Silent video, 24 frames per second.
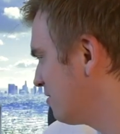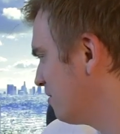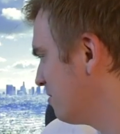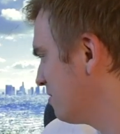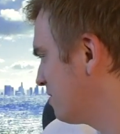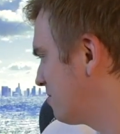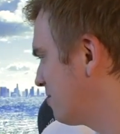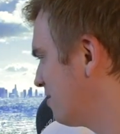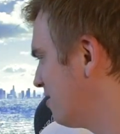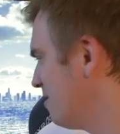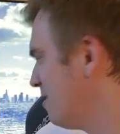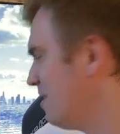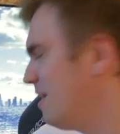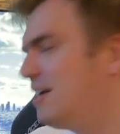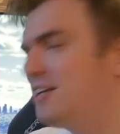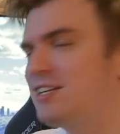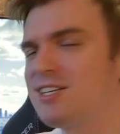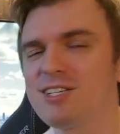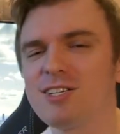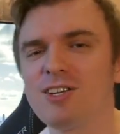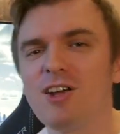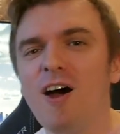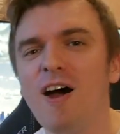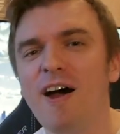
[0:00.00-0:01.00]
so
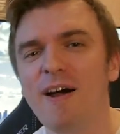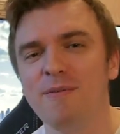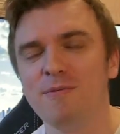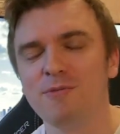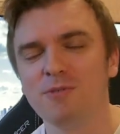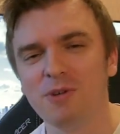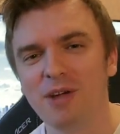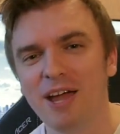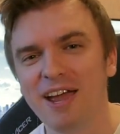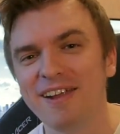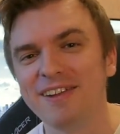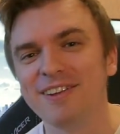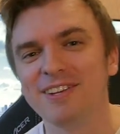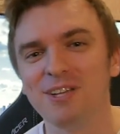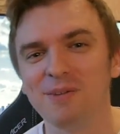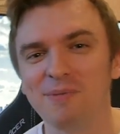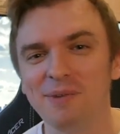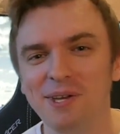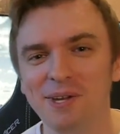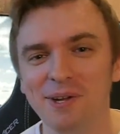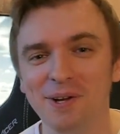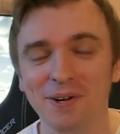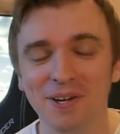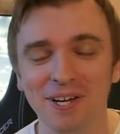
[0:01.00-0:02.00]
it's time to end the
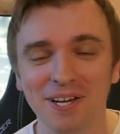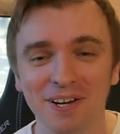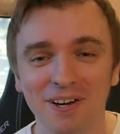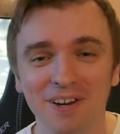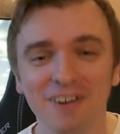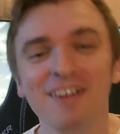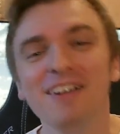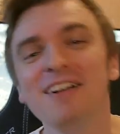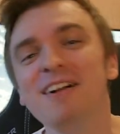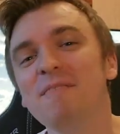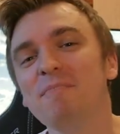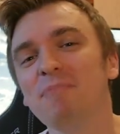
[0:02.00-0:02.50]
video here.